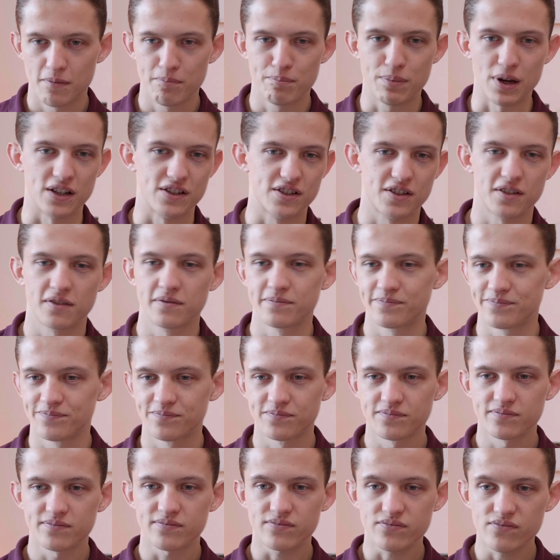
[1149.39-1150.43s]
But
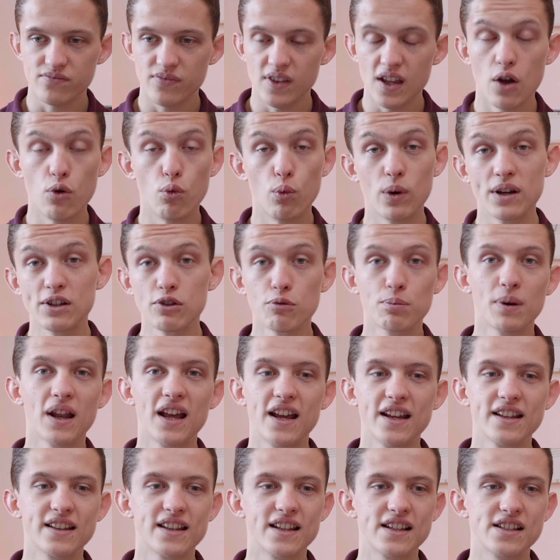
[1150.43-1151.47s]
when you're
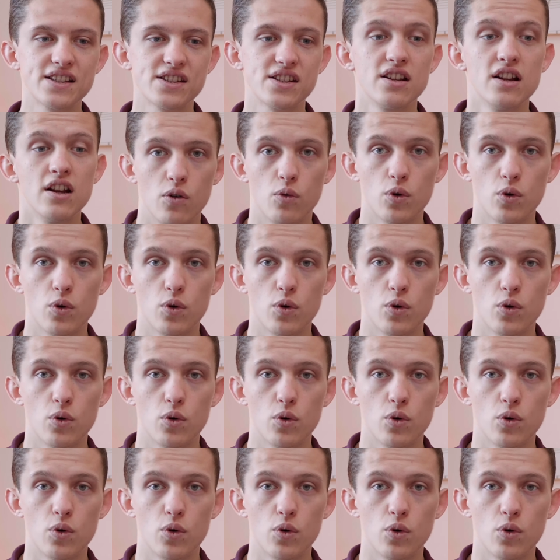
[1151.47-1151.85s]
playing this,